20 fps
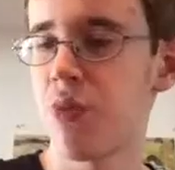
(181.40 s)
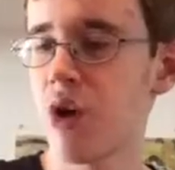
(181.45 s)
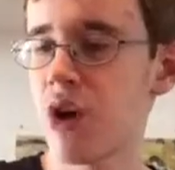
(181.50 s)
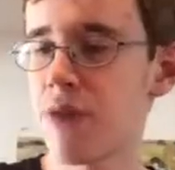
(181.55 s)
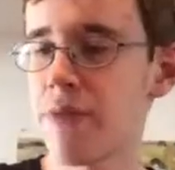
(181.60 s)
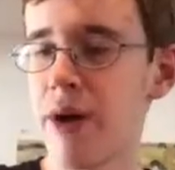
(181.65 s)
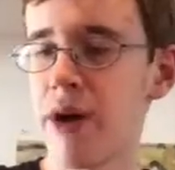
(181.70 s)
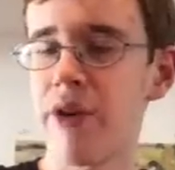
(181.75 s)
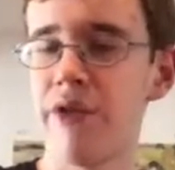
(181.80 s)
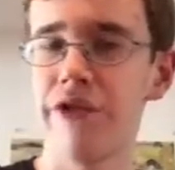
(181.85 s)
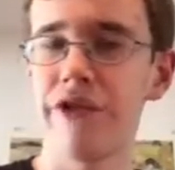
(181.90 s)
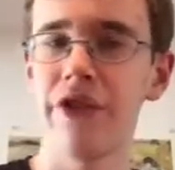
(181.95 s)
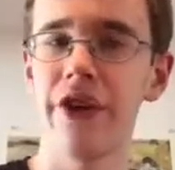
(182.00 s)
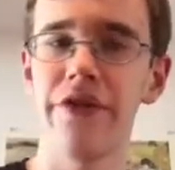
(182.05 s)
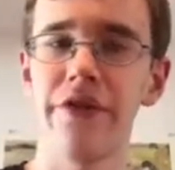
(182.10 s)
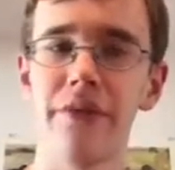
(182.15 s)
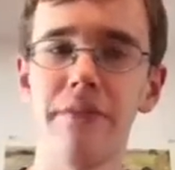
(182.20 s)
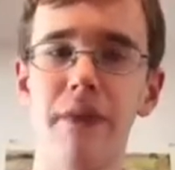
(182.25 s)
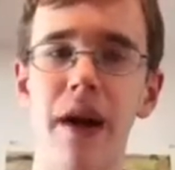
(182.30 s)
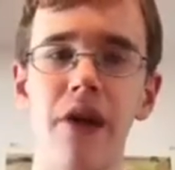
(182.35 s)

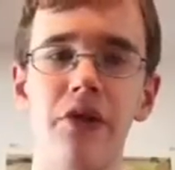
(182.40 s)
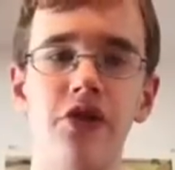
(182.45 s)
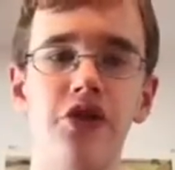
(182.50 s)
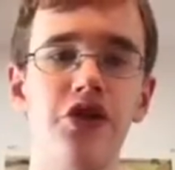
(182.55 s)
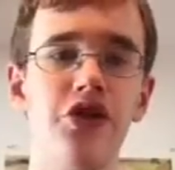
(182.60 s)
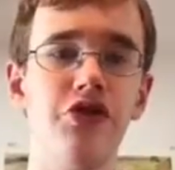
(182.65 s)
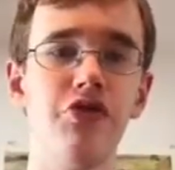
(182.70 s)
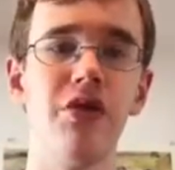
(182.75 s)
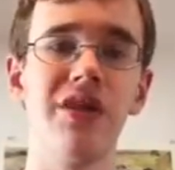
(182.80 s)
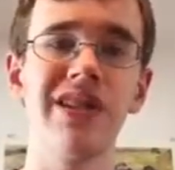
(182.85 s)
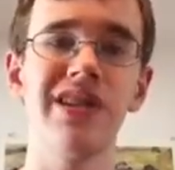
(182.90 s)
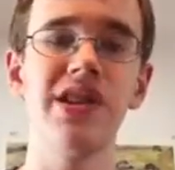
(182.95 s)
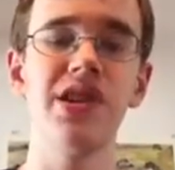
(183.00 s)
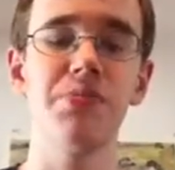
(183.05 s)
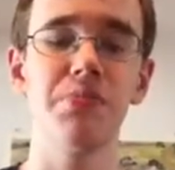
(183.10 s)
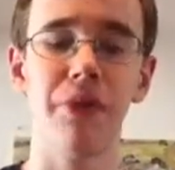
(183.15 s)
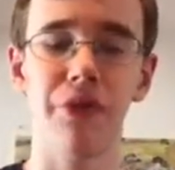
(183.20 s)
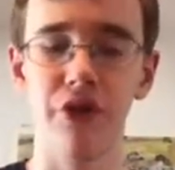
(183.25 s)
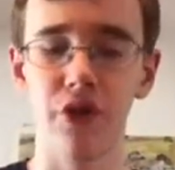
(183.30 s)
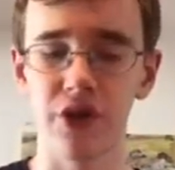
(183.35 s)
watermelon-flavored Mountain Dew, at
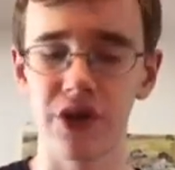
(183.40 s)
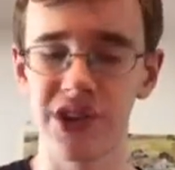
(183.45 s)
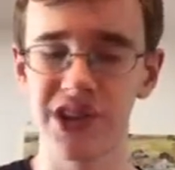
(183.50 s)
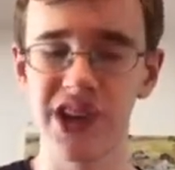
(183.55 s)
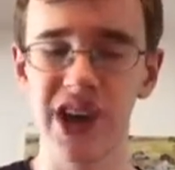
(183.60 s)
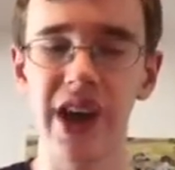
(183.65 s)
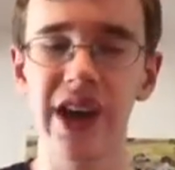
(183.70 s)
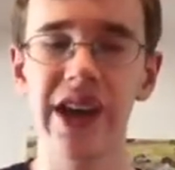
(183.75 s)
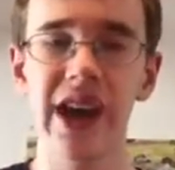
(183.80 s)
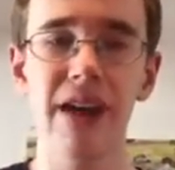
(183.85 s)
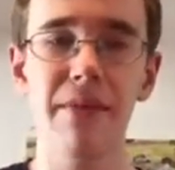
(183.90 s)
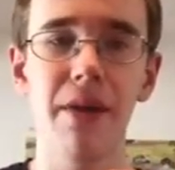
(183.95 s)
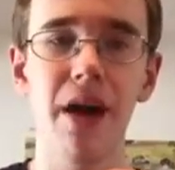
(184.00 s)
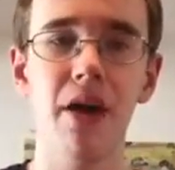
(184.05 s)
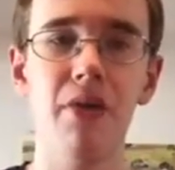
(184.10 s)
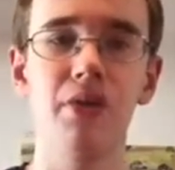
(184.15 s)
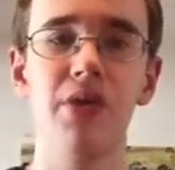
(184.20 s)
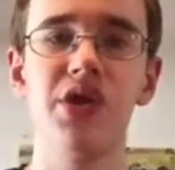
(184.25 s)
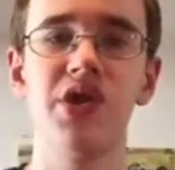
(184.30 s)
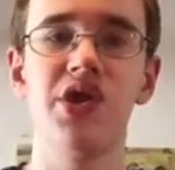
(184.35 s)
least before this guy came
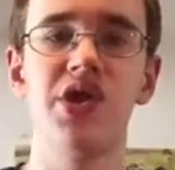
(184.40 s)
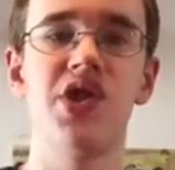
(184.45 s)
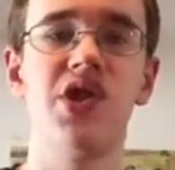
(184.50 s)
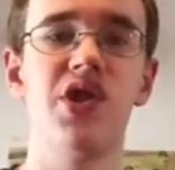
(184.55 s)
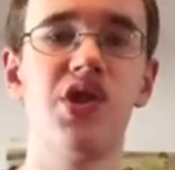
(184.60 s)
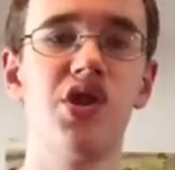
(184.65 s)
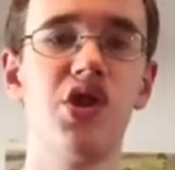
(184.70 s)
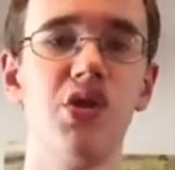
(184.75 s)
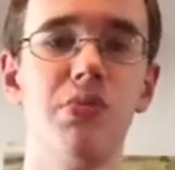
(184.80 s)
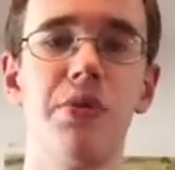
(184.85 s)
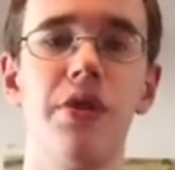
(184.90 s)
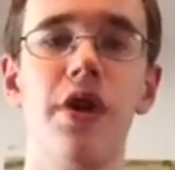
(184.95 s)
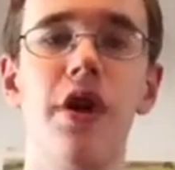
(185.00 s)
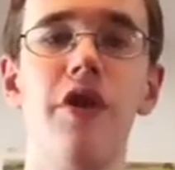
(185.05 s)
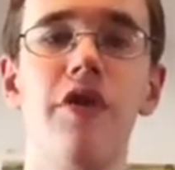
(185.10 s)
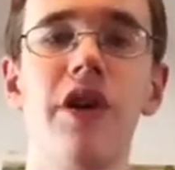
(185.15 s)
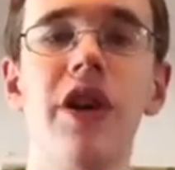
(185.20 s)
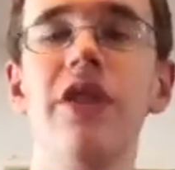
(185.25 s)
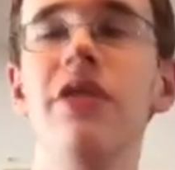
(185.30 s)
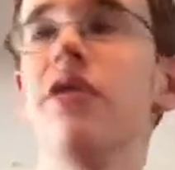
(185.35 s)
out, was
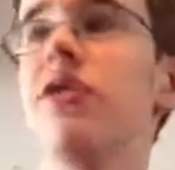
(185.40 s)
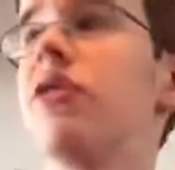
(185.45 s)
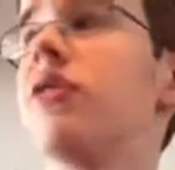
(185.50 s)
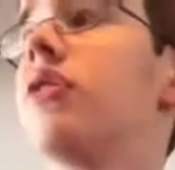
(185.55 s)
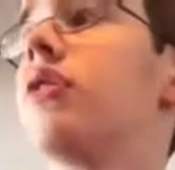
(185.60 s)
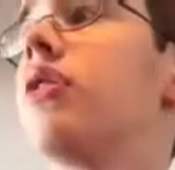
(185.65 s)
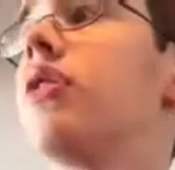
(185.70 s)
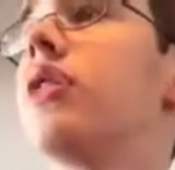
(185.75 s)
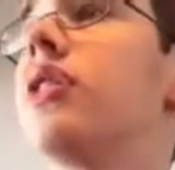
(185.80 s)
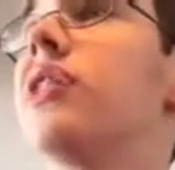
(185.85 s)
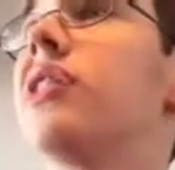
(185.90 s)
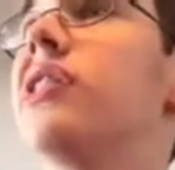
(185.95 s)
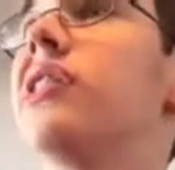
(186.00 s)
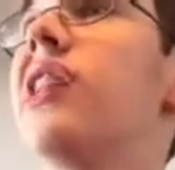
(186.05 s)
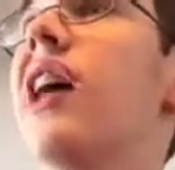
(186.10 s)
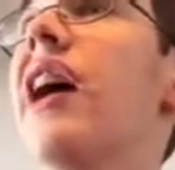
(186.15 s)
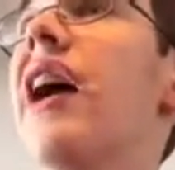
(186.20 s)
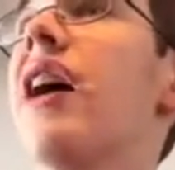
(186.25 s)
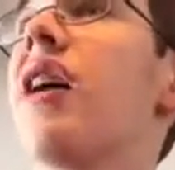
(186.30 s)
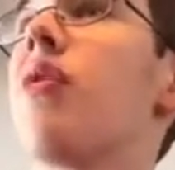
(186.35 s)
Supernova. Because
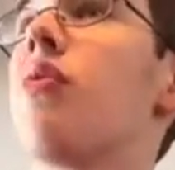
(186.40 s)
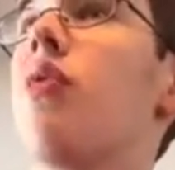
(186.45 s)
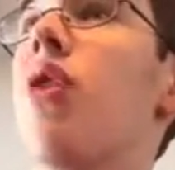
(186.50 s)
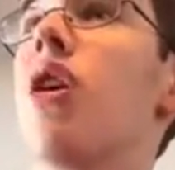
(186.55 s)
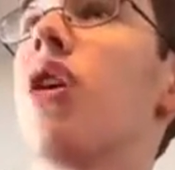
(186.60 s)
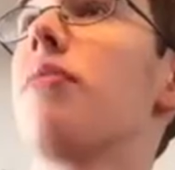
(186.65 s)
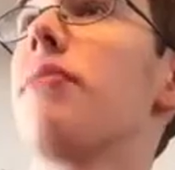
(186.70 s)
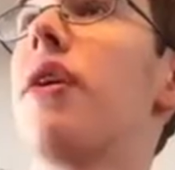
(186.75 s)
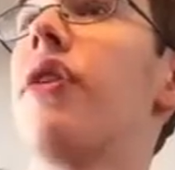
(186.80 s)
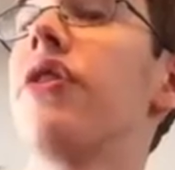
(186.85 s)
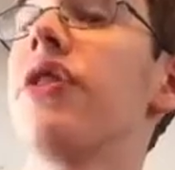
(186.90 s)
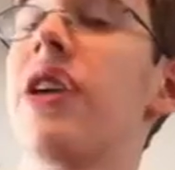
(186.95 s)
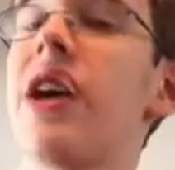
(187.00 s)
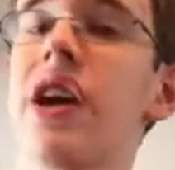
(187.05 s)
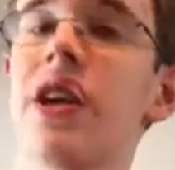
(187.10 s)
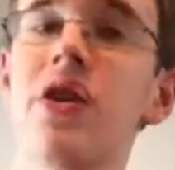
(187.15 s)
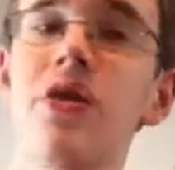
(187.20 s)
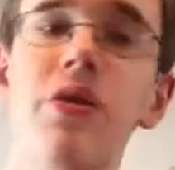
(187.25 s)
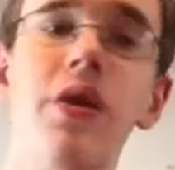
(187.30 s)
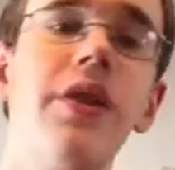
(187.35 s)
that had a watermelon
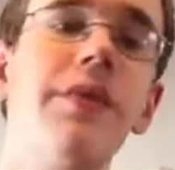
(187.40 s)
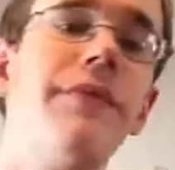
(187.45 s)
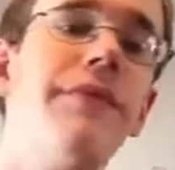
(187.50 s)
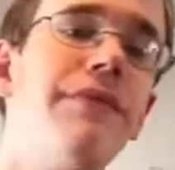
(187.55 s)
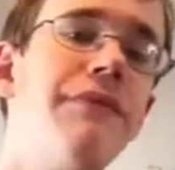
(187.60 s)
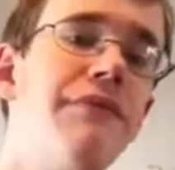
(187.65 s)
kick to it.